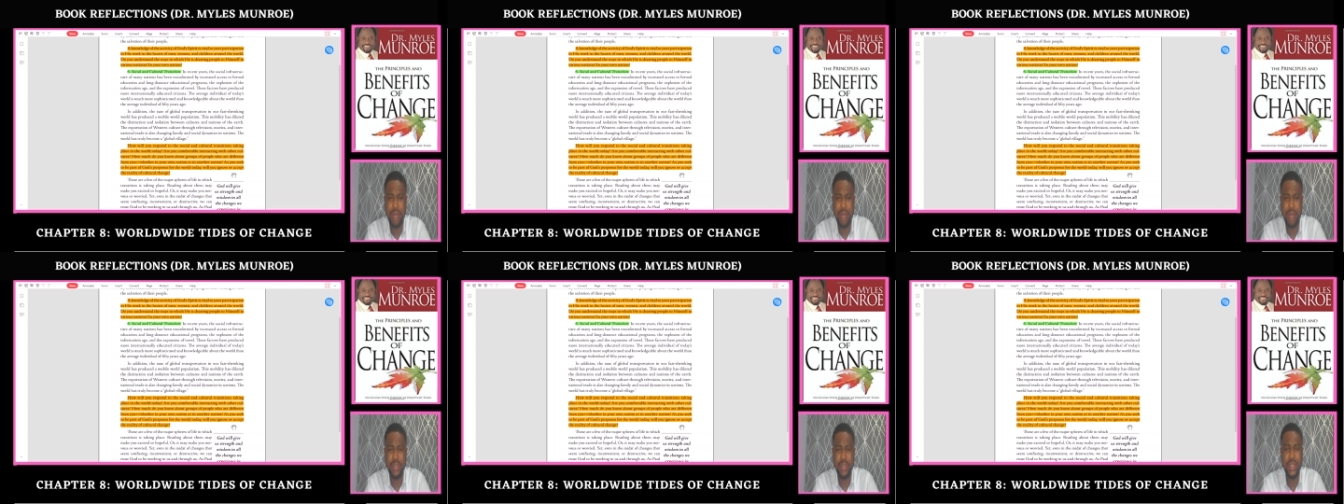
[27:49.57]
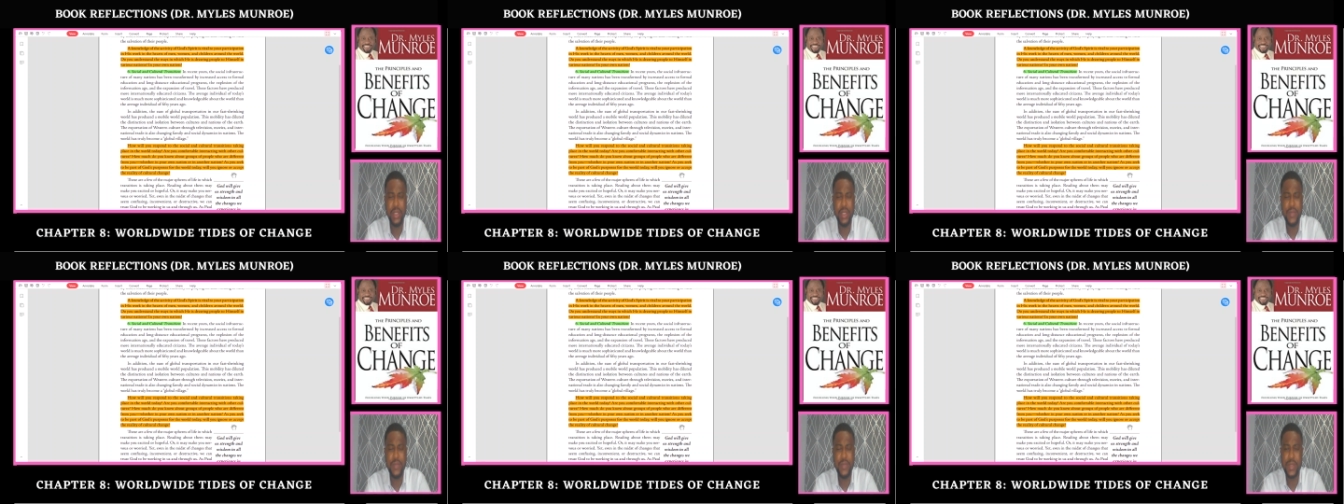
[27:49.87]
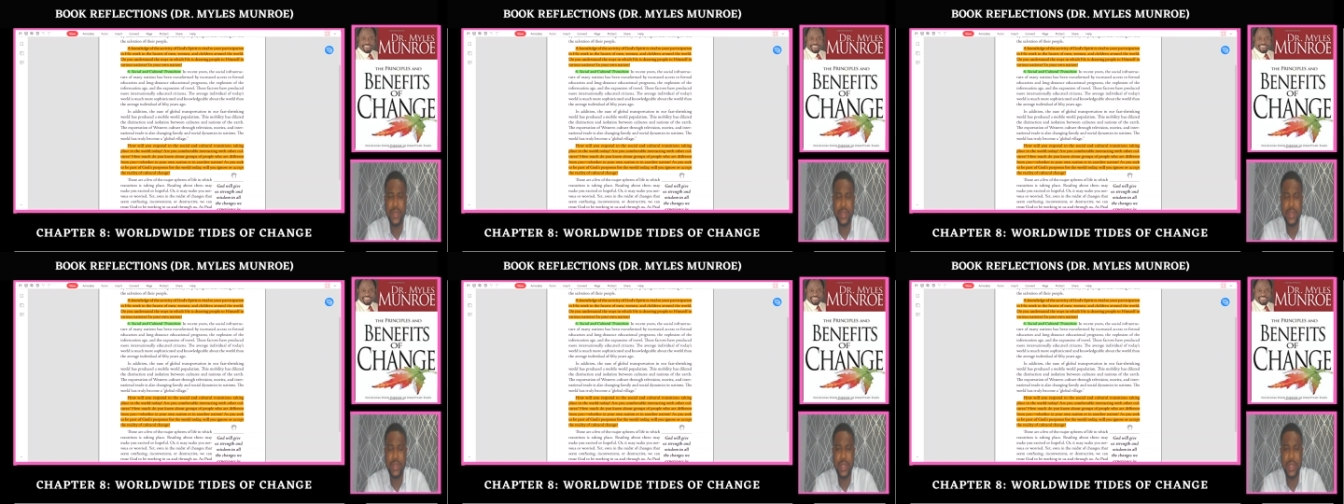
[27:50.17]
belief
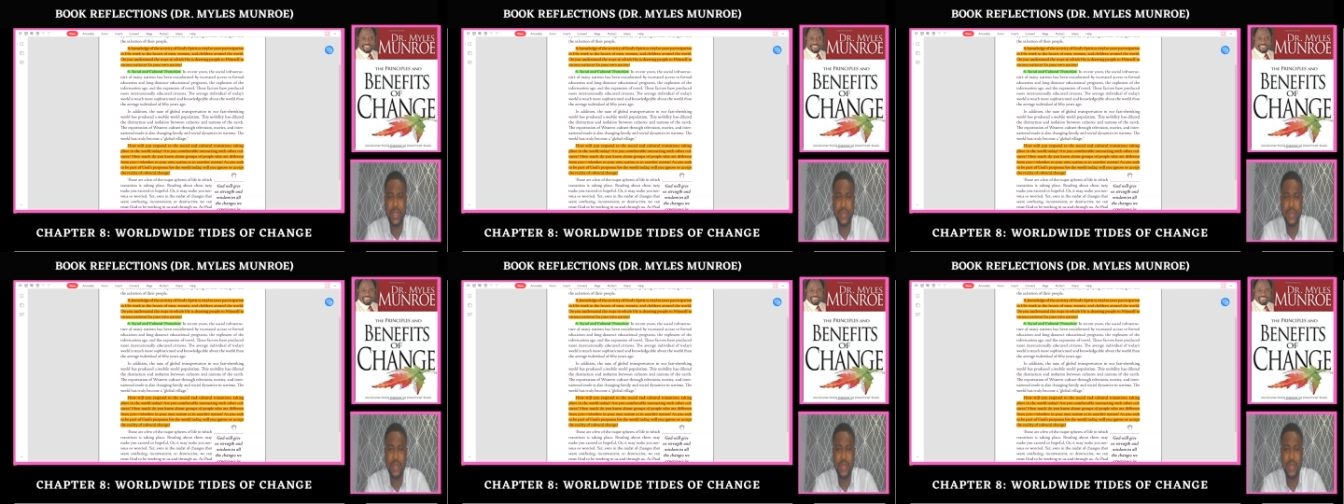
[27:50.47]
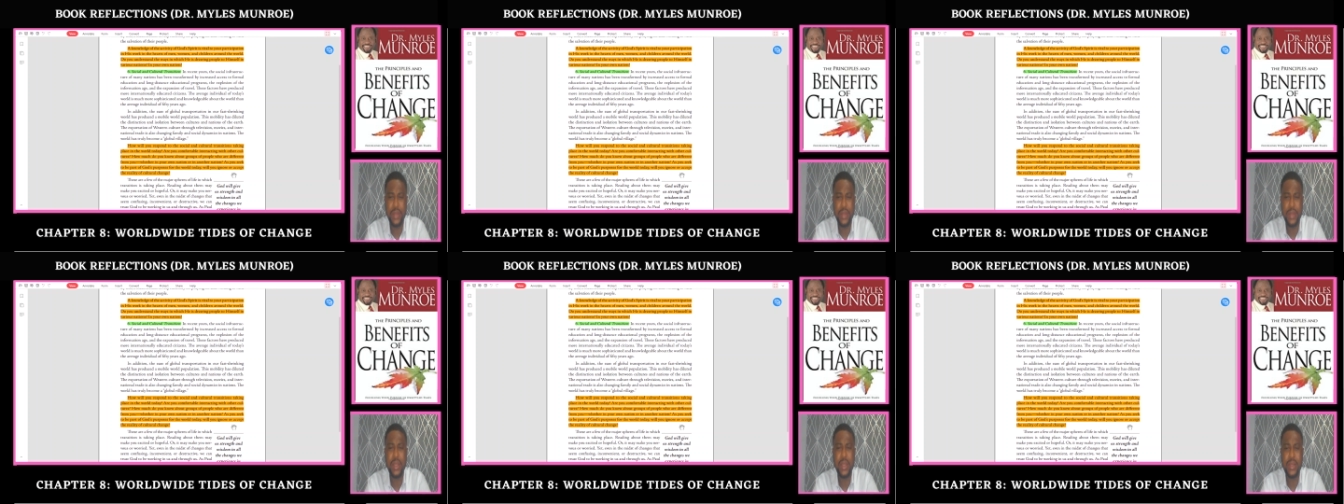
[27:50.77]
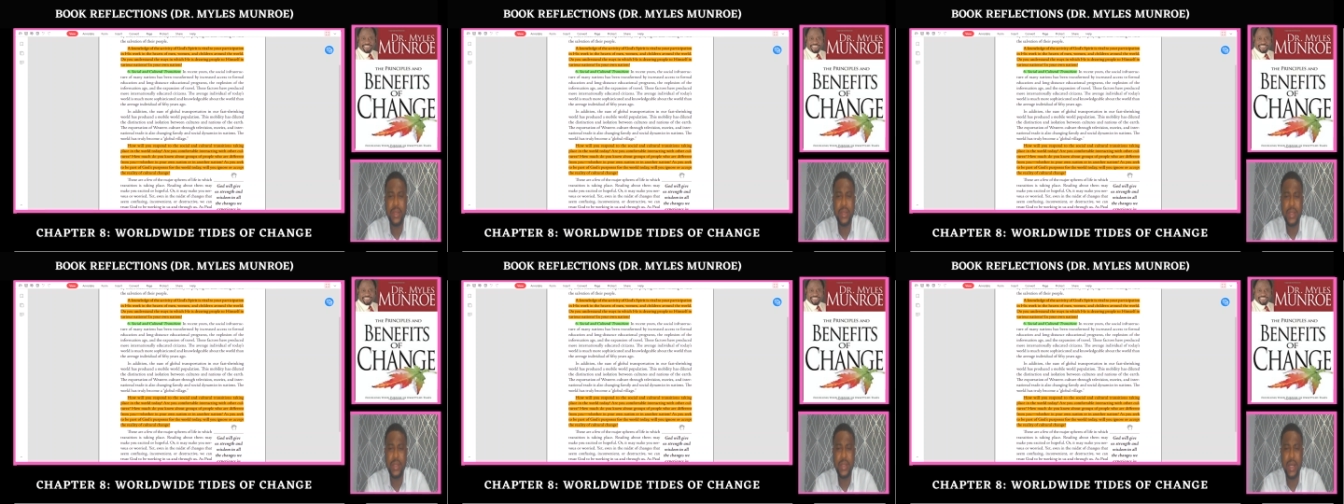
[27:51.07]
systems, the
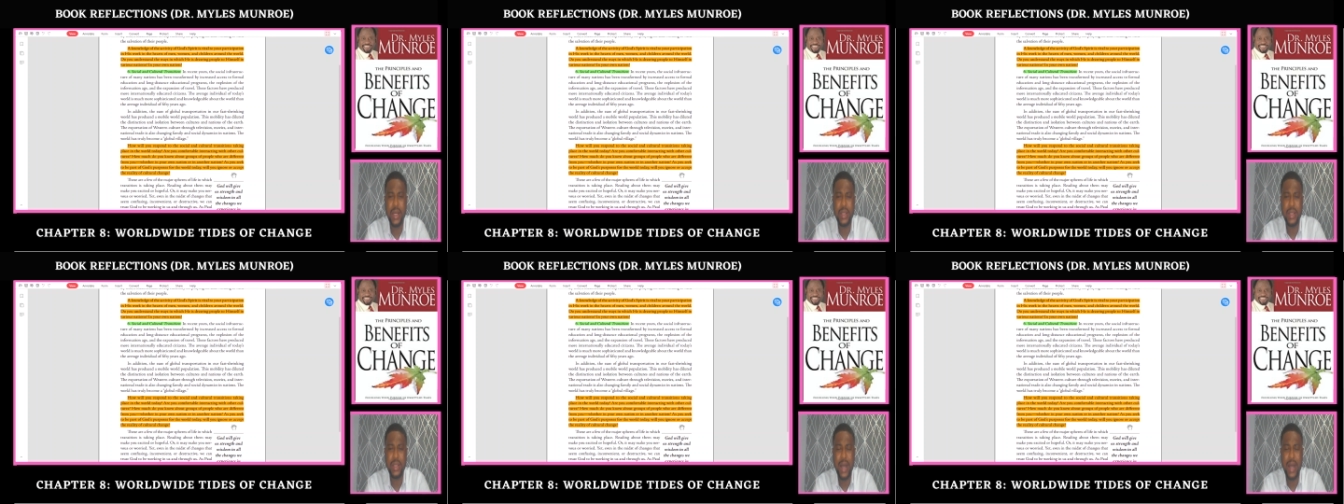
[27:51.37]
things that